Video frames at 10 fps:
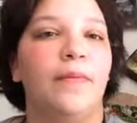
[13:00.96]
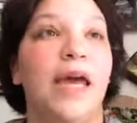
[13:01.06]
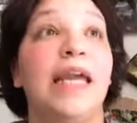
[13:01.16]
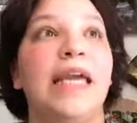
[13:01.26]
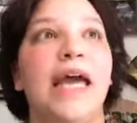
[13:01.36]

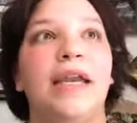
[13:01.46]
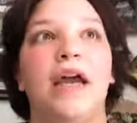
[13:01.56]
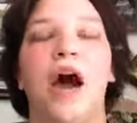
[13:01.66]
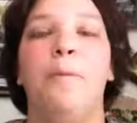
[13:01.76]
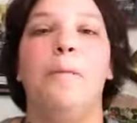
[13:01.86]

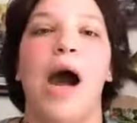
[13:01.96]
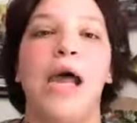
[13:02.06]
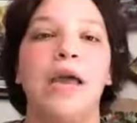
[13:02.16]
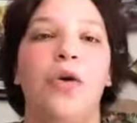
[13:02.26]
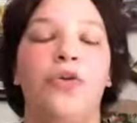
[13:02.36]
again,
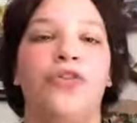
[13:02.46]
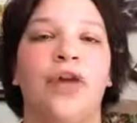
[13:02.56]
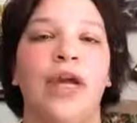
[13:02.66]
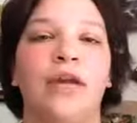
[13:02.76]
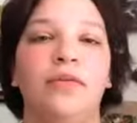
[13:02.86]
my whole
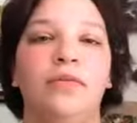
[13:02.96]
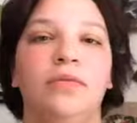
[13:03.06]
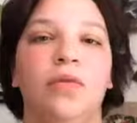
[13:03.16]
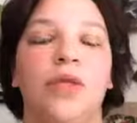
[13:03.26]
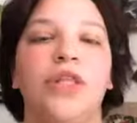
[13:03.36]
thing
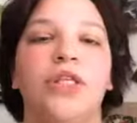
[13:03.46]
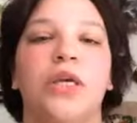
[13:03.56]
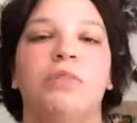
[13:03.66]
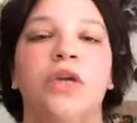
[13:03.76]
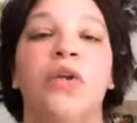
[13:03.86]
with this
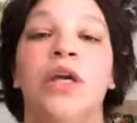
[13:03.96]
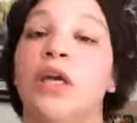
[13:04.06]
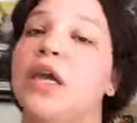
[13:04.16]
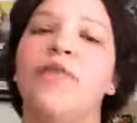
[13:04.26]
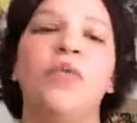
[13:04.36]
community,
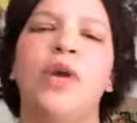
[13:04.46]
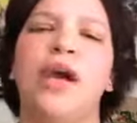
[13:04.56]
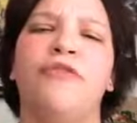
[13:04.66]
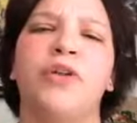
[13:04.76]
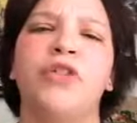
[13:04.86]
even when
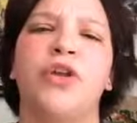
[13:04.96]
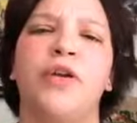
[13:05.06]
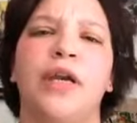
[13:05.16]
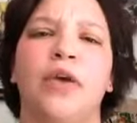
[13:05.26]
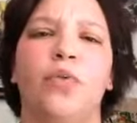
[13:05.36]
I first
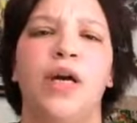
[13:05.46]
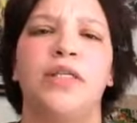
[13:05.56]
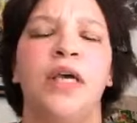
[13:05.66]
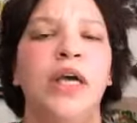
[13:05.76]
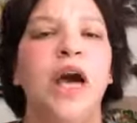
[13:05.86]
started it,
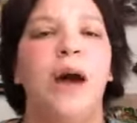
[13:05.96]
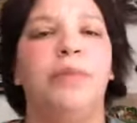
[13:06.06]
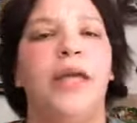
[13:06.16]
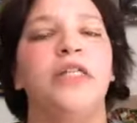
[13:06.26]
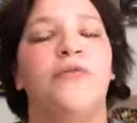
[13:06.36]
was a
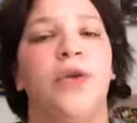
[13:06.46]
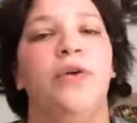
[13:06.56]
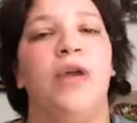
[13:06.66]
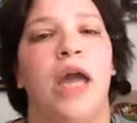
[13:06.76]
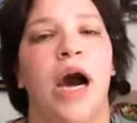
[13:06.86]
place for
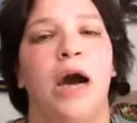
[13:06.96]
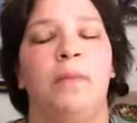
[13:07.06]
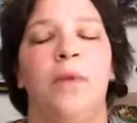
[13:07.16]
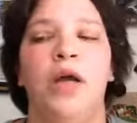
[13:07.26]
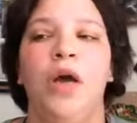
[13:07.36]
you to
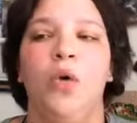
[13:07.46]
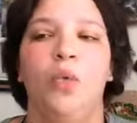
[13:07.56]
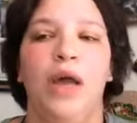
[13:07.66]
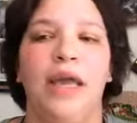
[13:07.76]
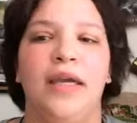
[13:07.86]
come
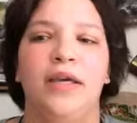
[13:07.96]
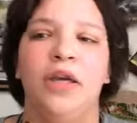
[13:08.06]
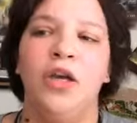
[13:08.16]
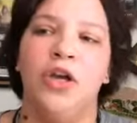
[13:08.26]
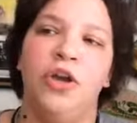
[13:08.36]
when
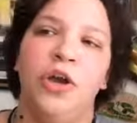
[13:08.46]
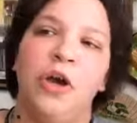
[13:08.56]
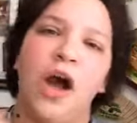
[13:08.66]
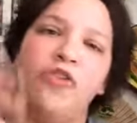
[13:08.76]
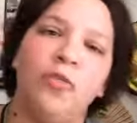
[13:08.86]

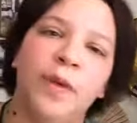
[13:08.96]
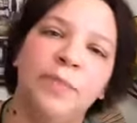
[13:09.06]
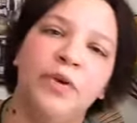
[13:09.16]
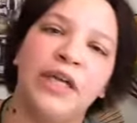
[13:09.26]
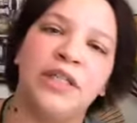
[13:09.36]
other
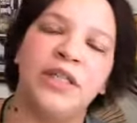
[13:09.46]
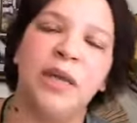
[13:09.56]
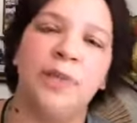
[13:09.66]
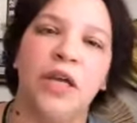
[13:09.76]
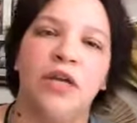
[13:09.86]
people get
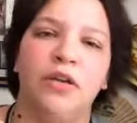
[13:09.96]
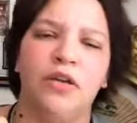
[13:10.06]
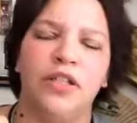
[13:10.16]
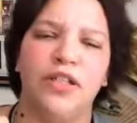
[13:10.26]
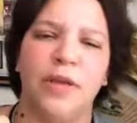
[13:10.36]
snippy
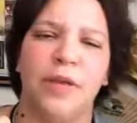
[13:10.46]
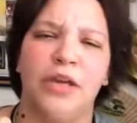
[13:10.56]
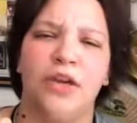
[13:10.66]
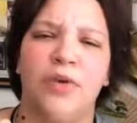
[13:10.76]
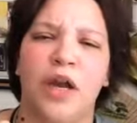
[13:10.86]

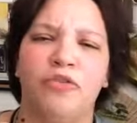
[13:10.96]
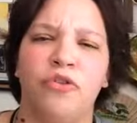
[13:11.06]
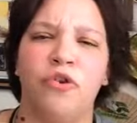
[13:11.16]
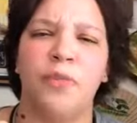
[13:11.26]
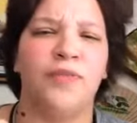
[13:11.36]
at you in
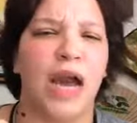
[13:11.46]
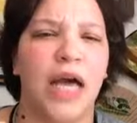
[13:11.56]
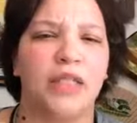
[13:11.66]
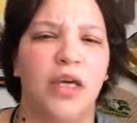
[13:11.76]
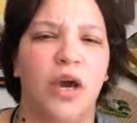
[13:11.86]
other groups for
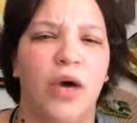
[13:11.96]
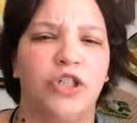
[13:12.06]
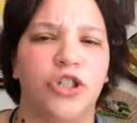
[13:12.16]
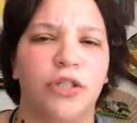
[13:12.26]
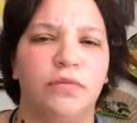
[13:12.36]
asking a
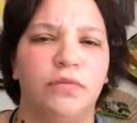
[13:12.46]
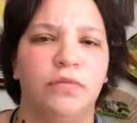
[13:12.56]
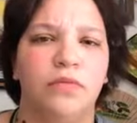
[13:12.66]
question.